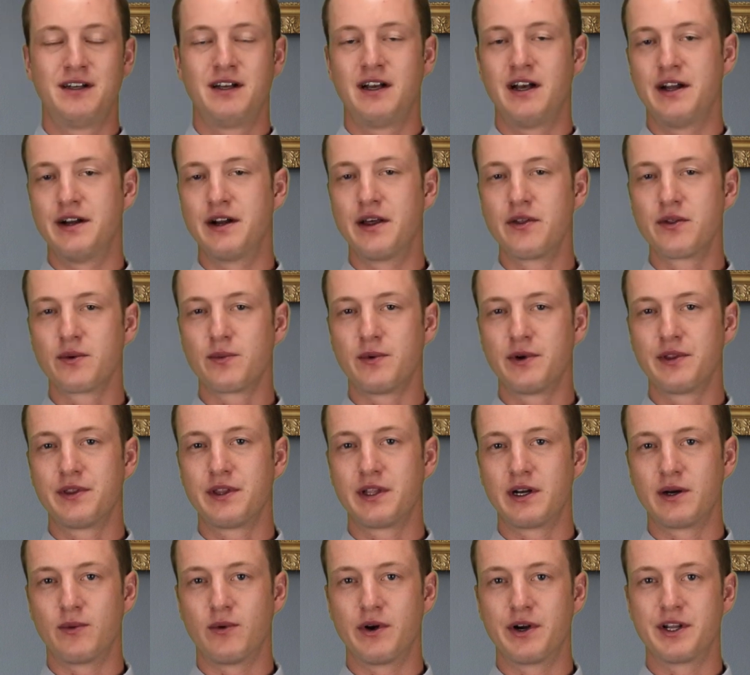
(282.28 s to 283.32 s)
Another one
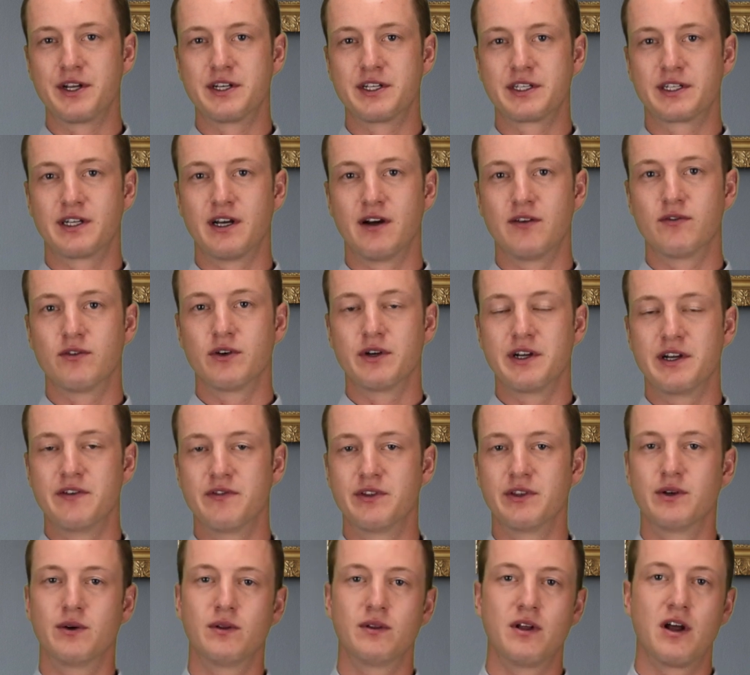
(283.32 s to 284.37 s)
that I wanted to cover,
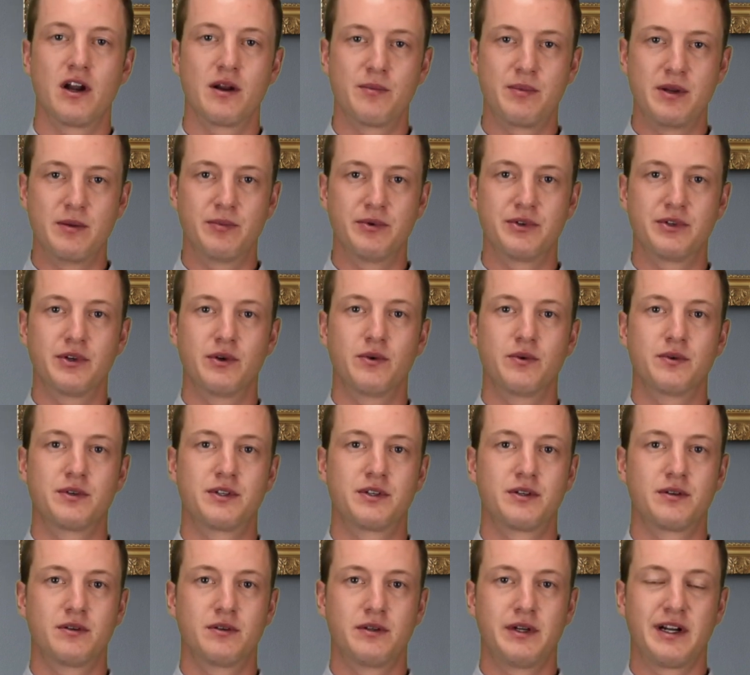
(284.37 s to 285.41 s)
even though a lot of people
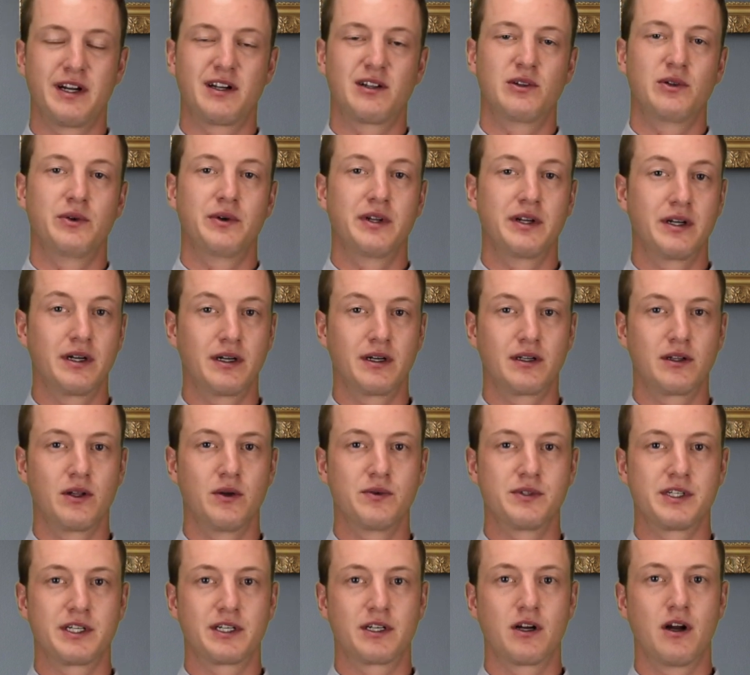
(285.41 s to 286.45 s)
don't include it in
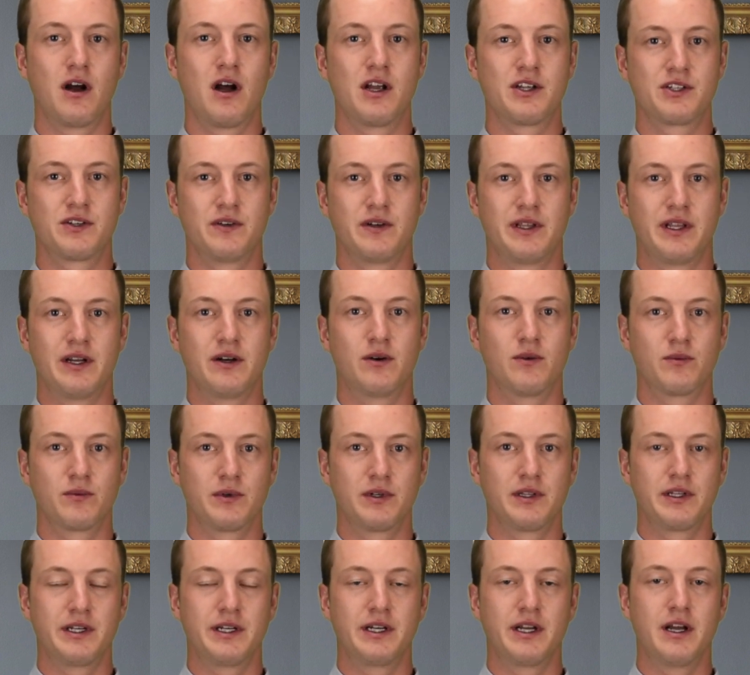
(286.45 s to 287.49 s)
closing costs or they don't
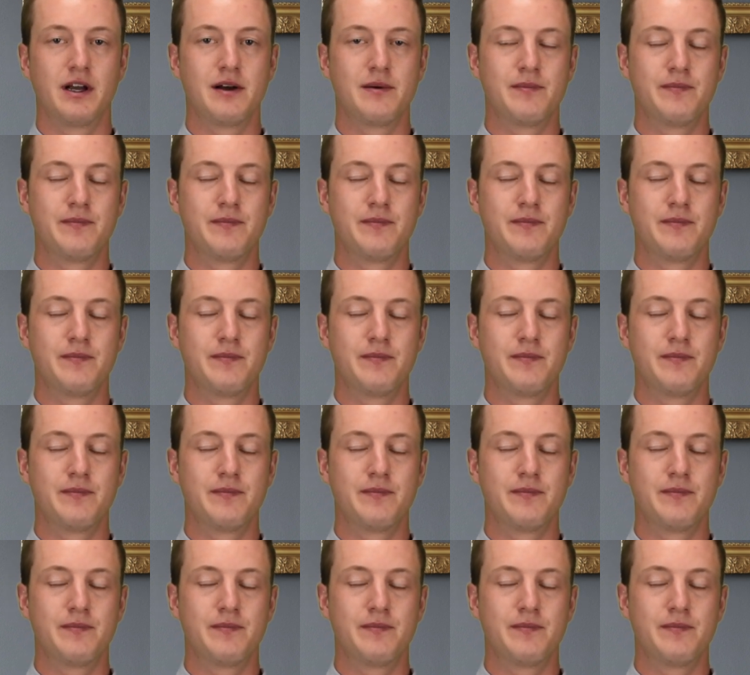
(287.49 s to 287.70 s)
really